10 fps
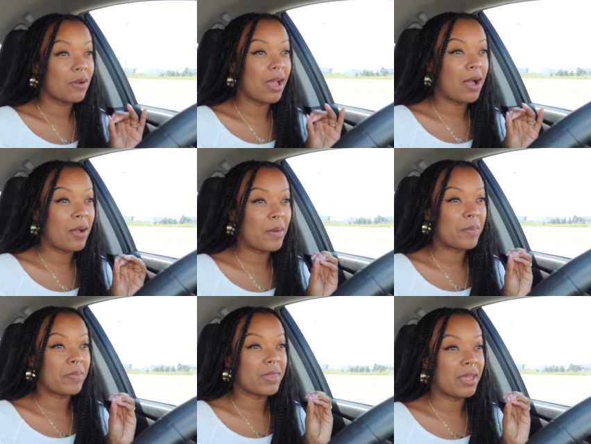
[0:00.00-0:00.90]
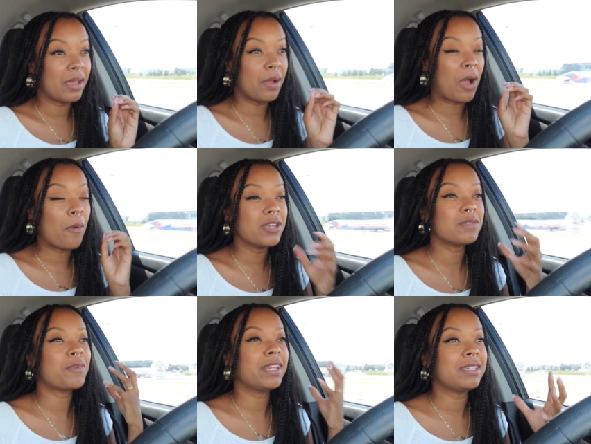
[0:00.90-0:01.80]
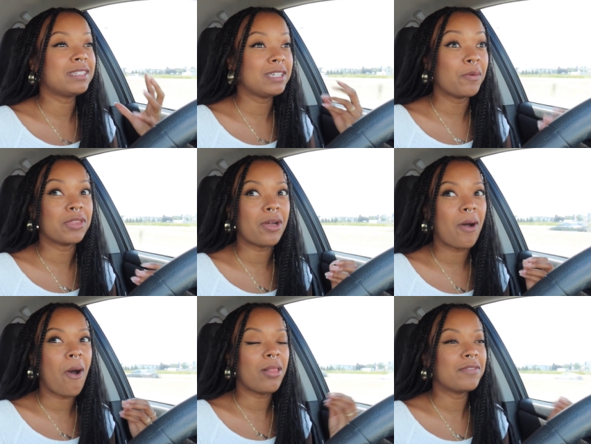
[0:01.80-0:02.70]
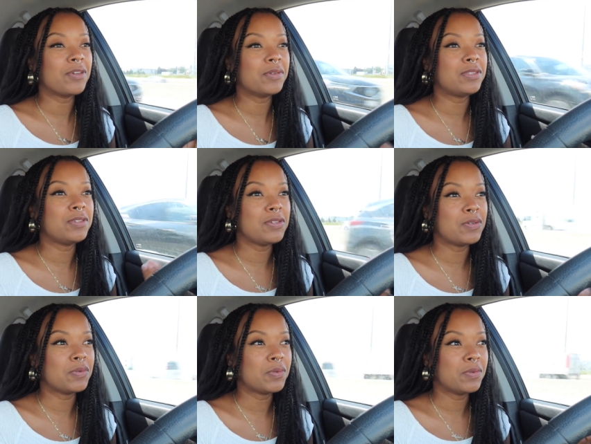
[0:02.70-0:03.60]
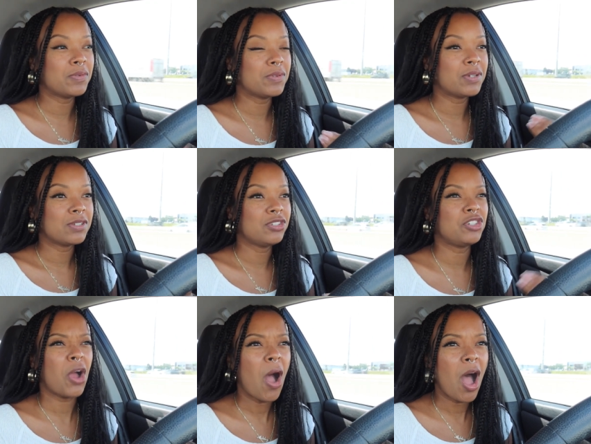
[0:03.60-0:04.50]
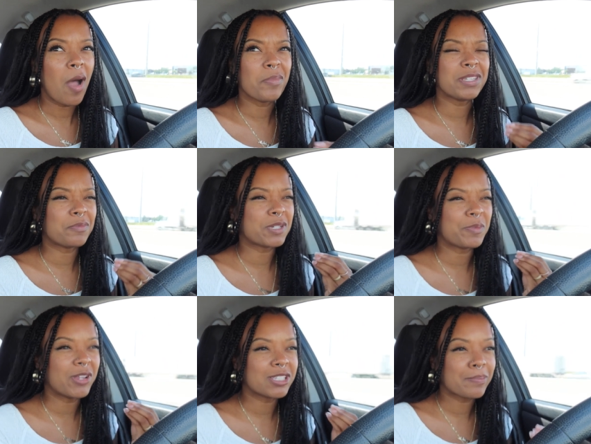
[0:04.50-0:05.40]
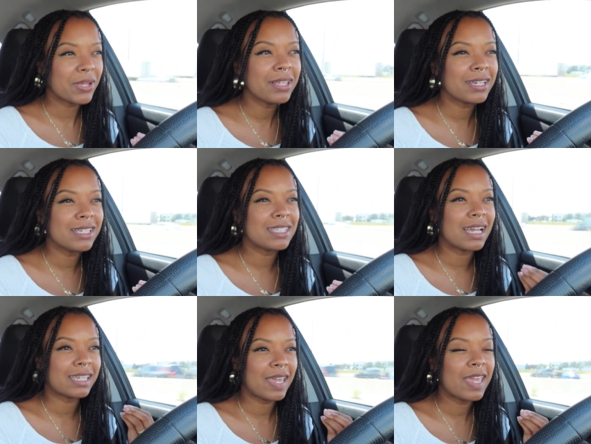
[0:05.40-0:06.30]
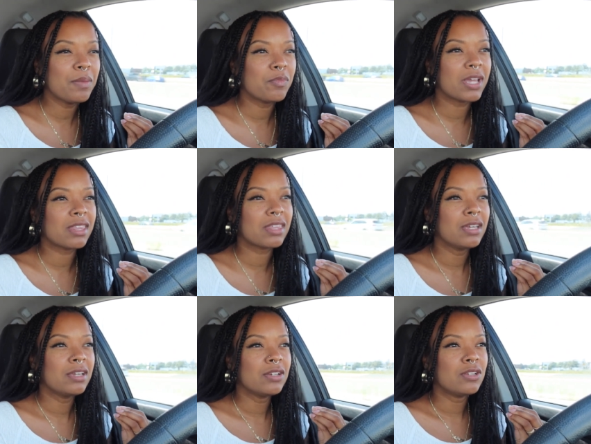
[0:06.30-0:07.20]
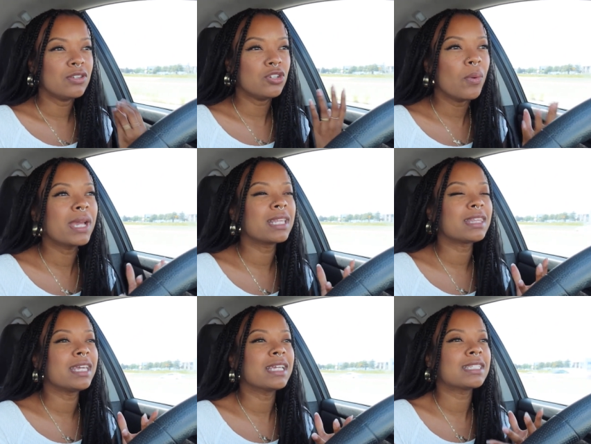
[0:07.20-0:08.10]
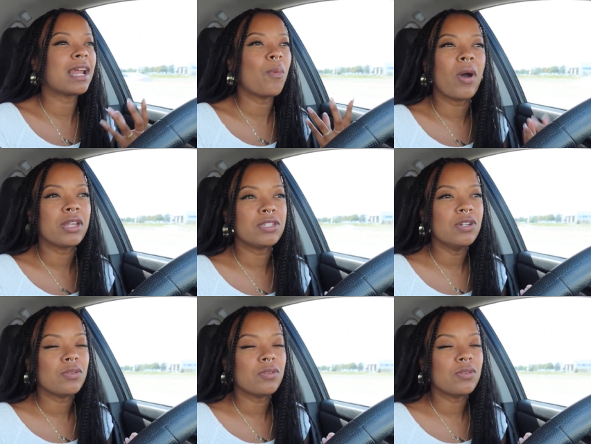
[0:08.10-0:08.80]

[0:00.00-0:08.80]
Um, I, I wasn't ready to deal with all of those new jobs and responsibilities that came with doing the things that I want to do.